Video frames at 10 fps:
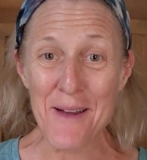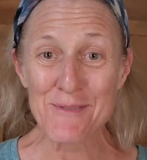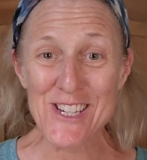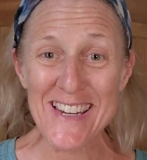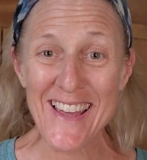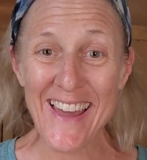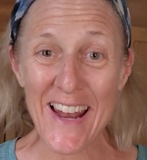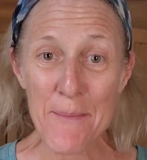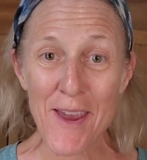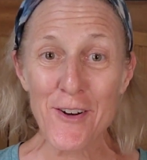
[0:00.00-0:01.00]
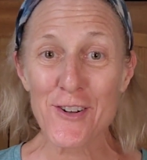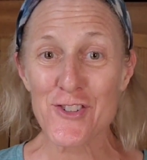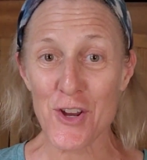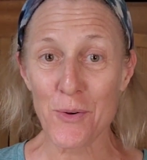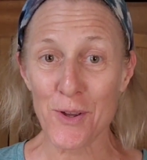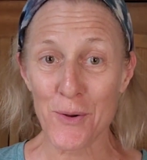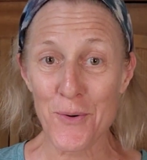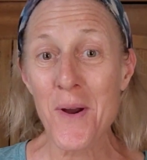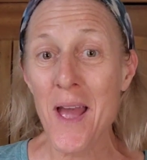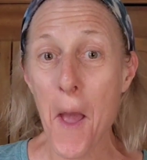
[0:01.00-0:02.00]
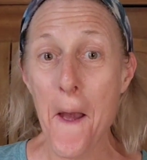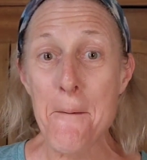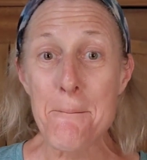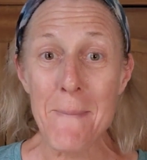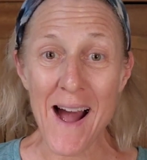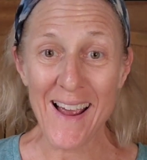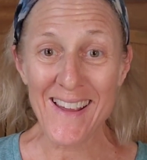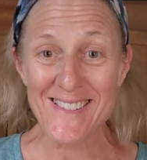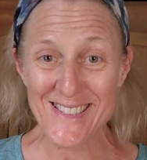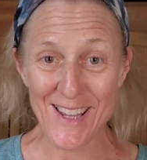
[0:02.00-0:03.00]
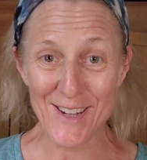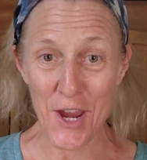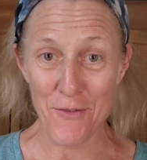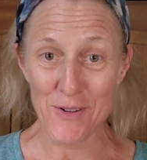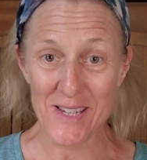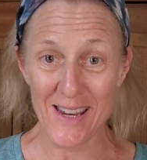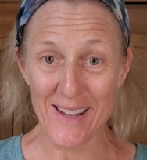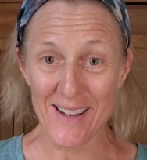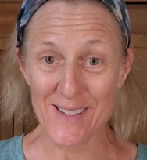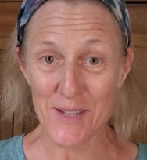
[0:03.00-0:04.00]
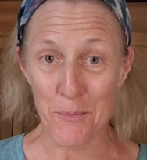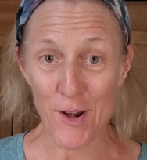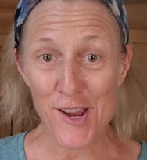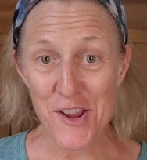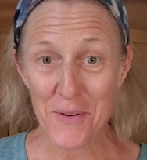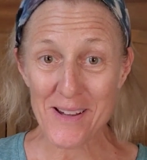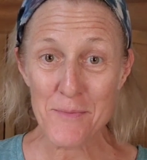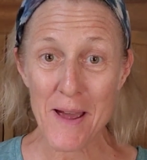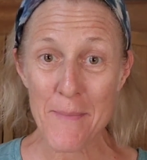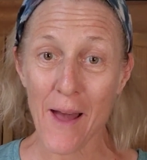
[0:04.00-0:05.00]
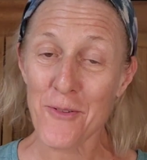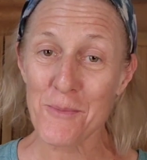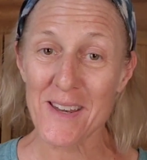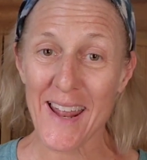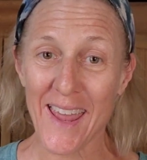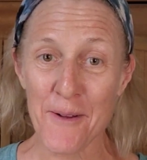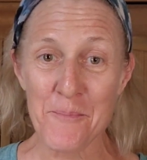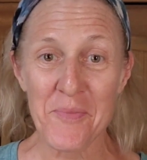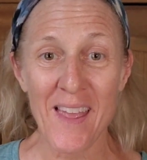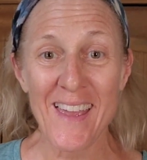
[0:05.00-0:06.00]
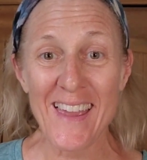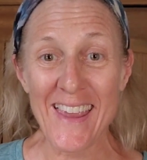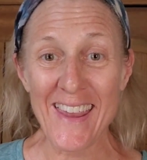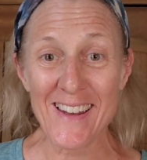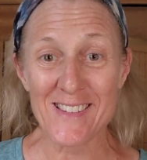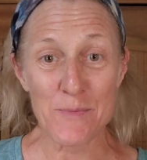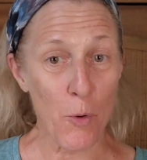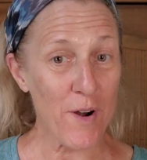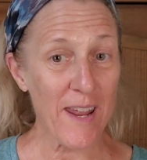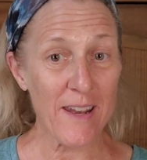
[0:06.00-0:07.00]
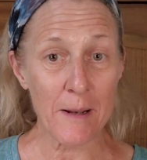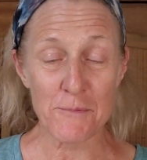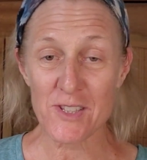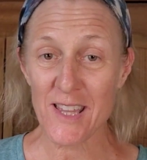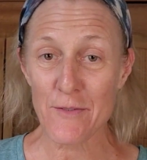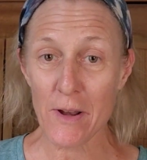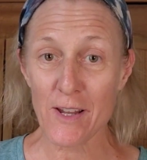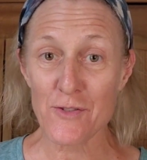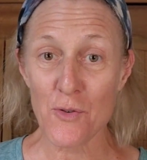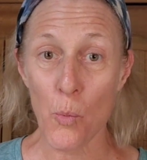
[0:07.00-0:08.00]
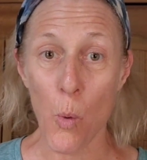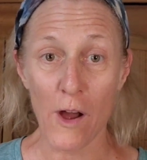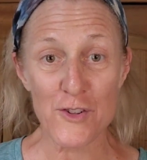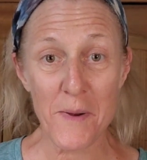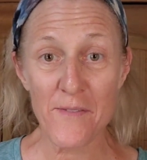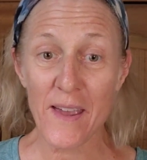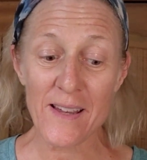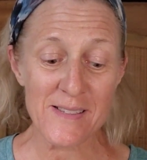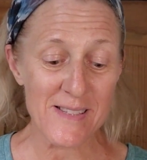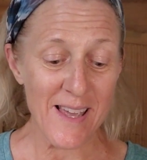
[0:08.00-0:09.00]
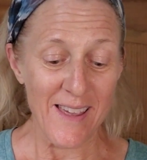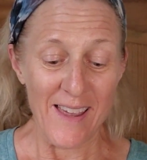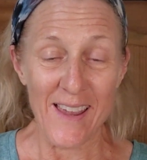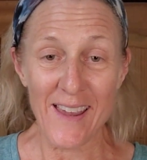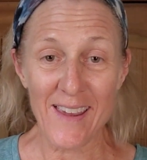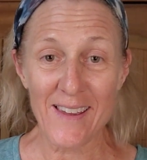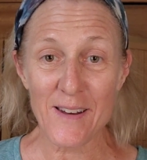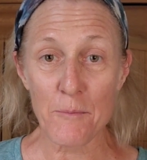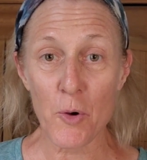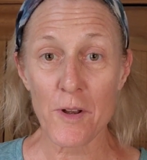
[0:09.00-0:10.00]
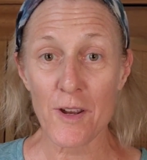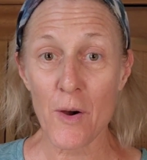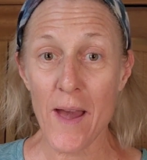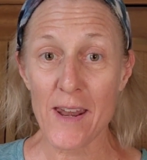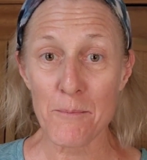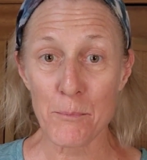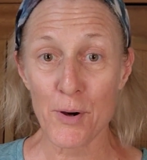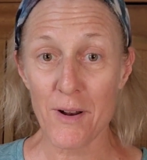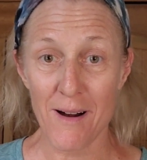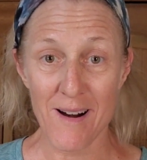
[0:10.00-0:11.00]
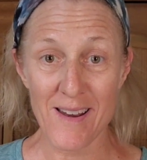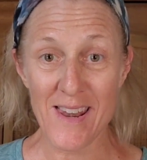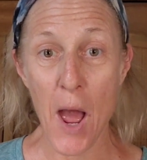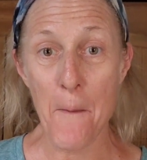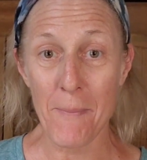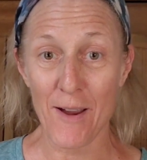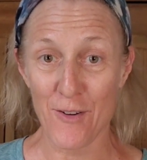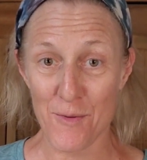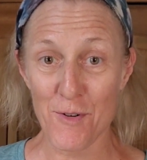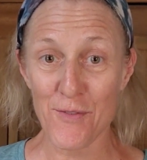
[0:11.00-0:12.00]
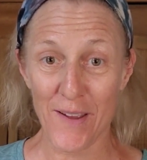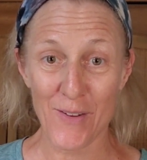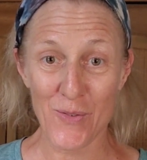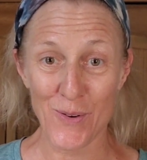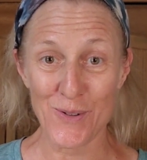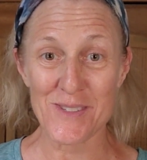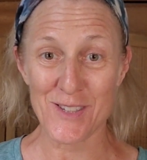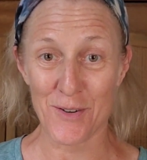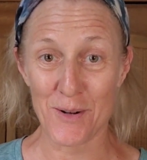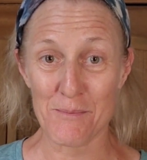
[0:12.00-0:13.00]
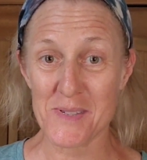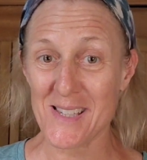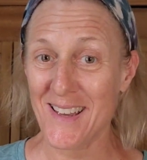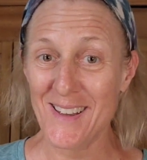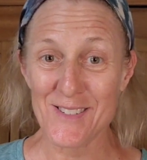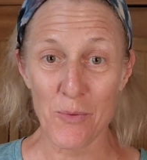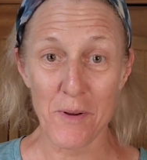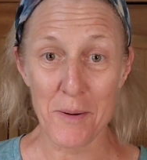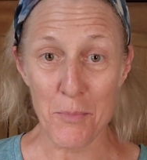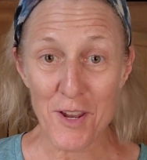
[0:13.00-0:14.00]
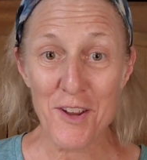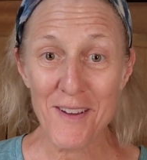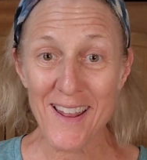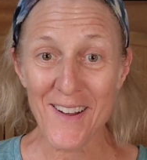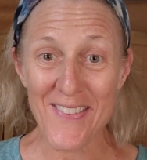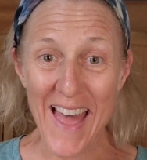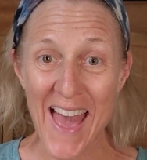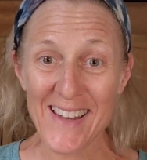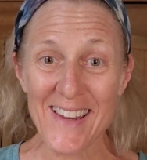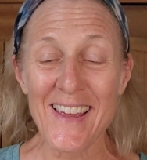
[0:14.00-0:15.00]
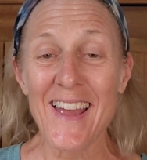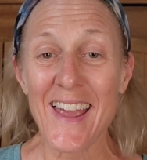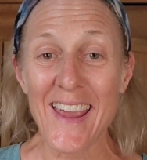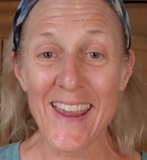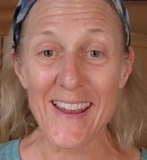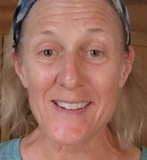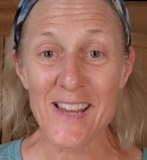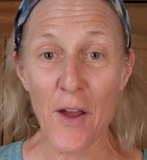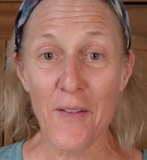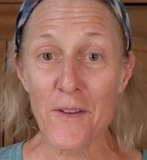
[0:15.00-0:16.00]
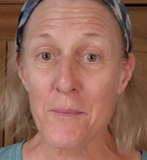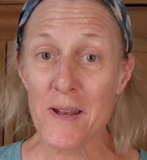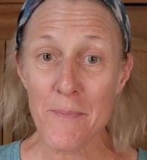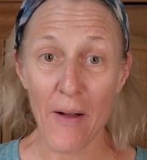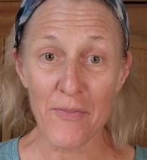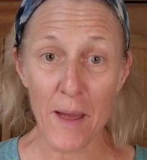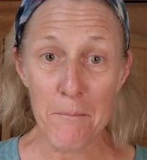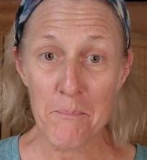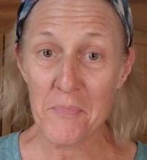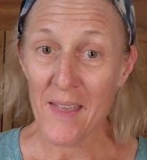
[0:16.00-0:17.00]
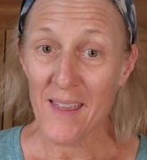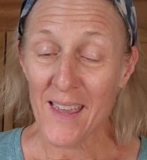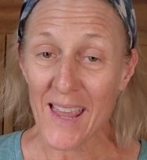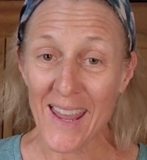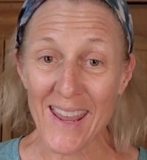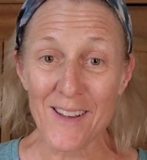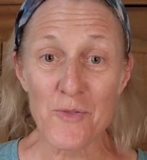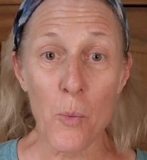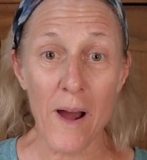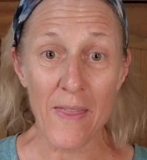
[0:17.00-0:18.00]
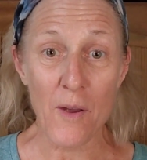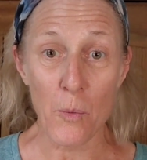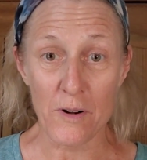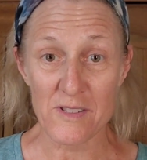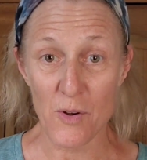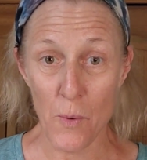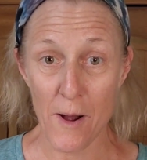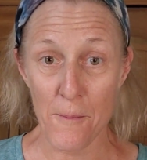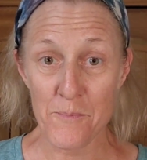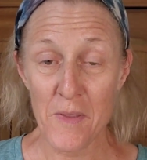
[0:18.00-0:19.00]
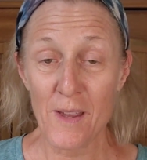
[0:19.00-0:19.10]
I'm Gina, and I'm here to show you my skincare routine. So I'm bringing you into my bathroom today, and it's morning, and I'm just getting ready to wash my face, and I'm going to go ahead and put on my Herbal Face Food Serums. So I wanted to bring you in on that and tell you a little bit about them and why they work so well.